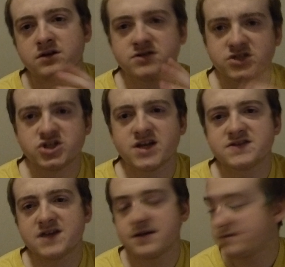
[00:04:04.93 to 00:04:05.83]
there's a
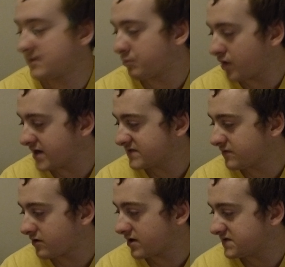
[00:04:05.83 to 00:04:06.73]
chance that the price
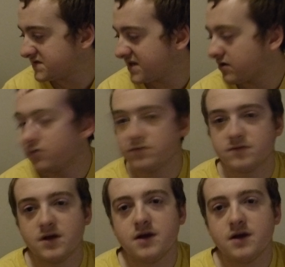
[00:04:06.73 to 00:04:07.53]
for a single